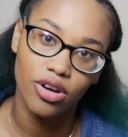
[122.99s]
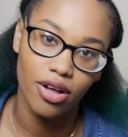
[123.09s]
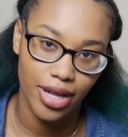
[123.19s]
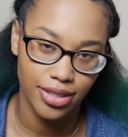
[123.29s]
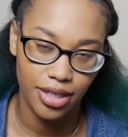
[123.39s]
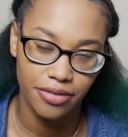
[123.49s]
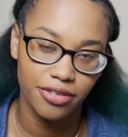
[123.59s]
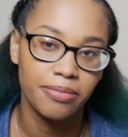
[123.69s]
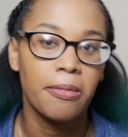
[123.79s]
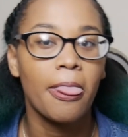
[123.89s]
all that stuff.
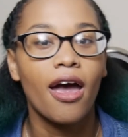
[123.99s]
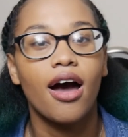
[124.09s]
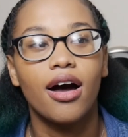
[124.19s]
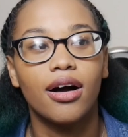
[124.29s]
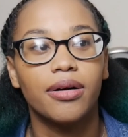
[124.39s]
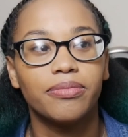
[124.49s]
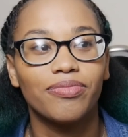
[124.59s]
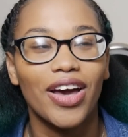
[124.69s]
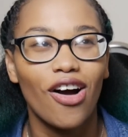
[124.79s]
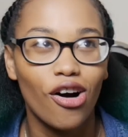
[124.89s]

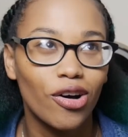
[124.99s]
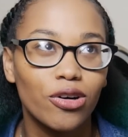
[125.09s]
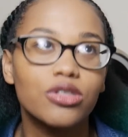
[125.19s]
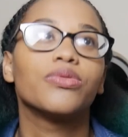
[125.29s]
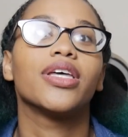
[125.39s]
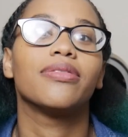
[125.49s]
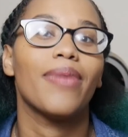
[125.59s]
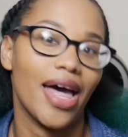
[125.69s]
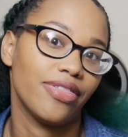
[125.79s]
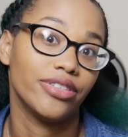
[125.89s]
That all goes with
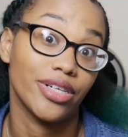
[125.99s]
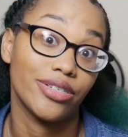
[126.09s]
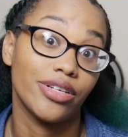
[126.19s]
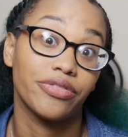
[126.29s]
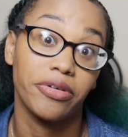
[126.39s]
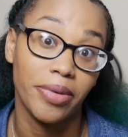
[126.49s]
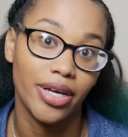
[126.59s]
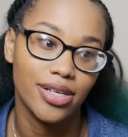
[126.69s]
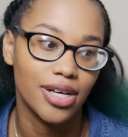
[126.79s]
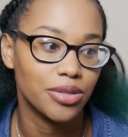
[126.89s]
bath necessities for me,
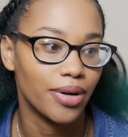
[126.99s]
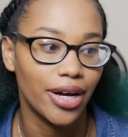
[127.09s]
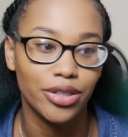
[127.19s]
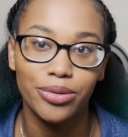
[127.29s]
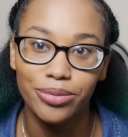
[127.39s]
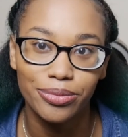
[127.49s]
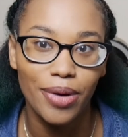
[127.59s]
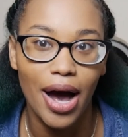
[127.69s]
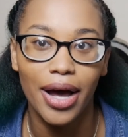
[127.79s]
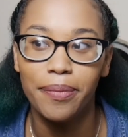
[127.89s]
because that's what I do.
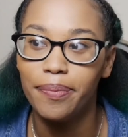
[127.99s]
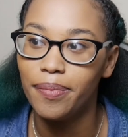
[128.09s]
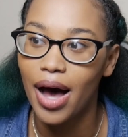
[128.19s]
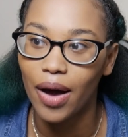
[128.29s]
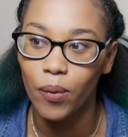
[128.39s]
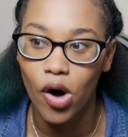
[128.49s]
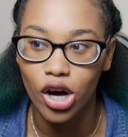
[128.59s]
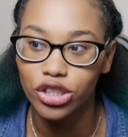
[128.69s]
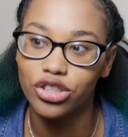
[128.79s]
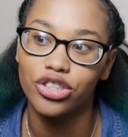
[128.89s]
I
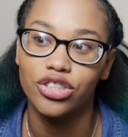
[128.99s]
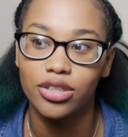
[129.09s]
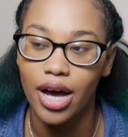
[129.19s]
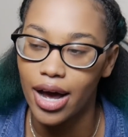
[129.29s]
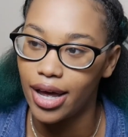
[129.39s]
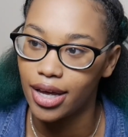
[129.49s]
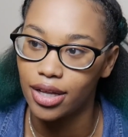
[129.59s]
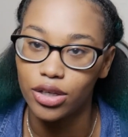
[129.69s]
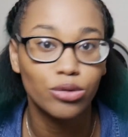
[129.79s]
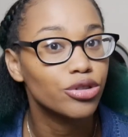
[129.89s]
wash, I
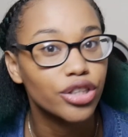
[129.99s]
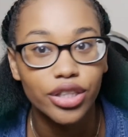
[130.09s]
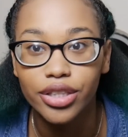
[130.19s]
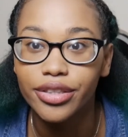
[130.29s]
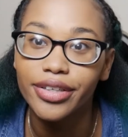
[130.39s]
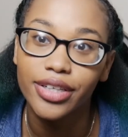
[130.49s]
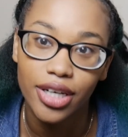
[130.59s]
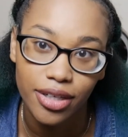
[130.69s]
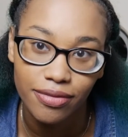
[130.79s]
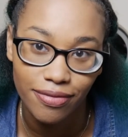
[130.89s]
lotion,
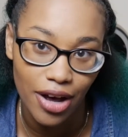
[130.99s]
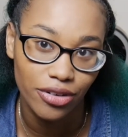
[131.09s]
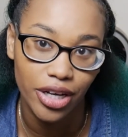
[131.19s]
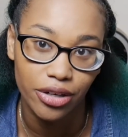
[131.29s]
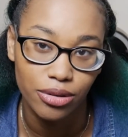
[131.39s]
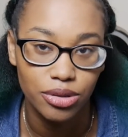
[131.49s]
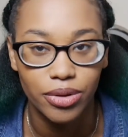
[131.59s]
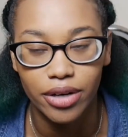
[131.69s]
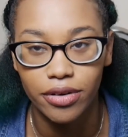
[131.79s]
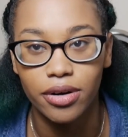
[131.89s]
cut, file nails,
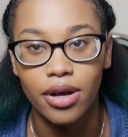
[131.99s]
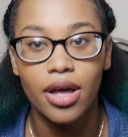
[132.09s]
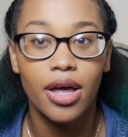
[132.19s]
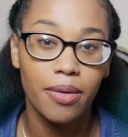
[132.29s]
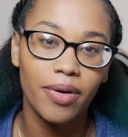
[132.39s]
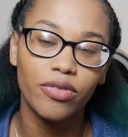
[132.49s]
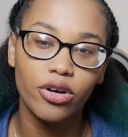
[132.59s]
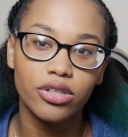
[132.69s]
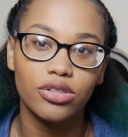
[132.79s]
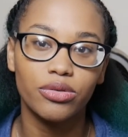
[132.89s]
whatever. But of
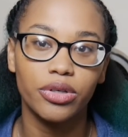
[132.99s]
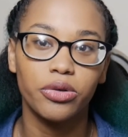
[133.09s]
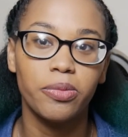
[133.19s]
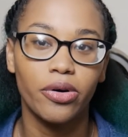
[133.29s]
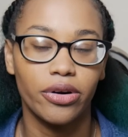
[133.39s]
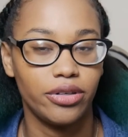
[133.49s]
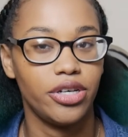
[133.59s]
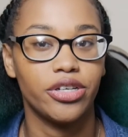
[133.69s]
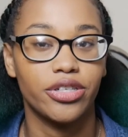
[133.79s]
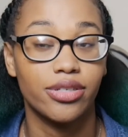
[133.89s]
course, during newborn
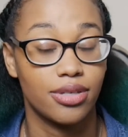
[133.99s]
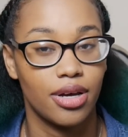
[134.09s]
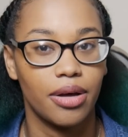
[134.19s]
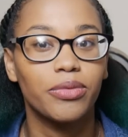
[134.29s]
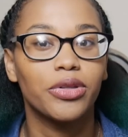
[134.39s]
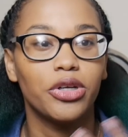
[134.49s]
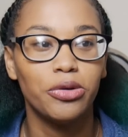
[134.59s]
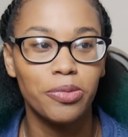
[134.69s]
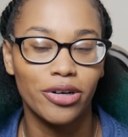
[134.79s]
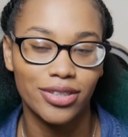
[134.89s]
years, the
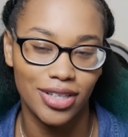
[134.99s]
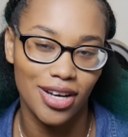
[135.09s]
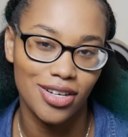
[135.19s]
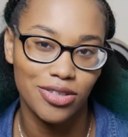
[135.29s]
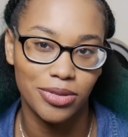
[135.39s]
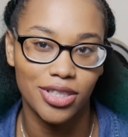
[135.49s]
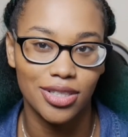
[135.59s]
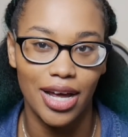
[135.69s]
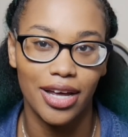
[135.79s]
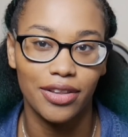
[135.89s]
newborn stage, which is
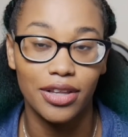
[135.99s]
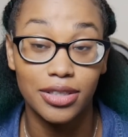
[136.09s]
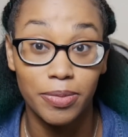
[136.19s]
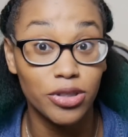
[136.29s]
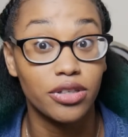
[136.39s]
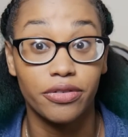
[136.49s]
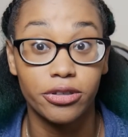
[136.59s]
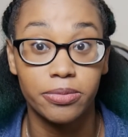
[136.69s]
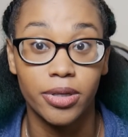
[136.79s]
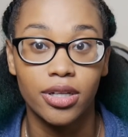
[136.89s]
like especially the
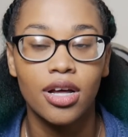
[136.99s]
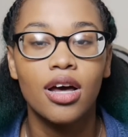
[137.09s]
first month,